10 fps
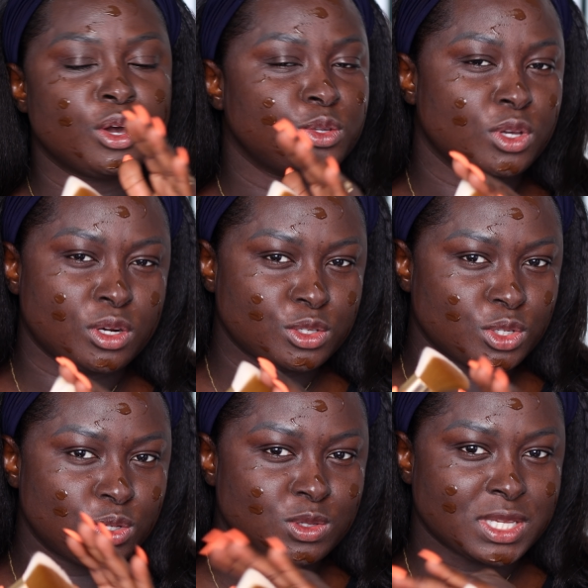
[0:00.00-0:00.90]
You can
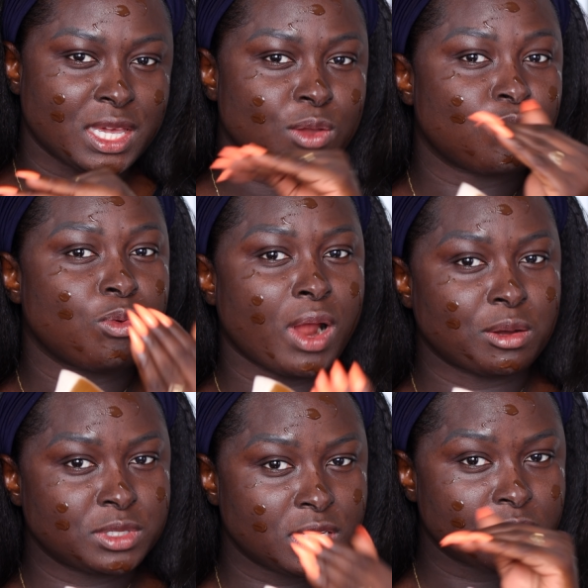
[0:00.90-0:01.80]
also use like a
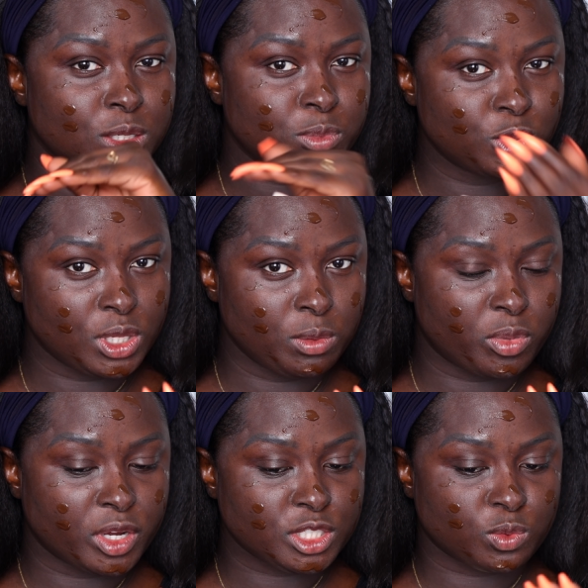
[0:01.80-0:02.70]
rounded kabuki
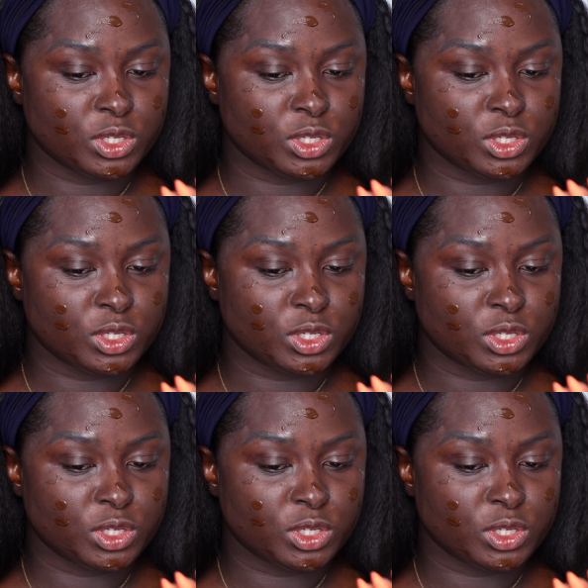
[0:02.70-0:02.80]
brush,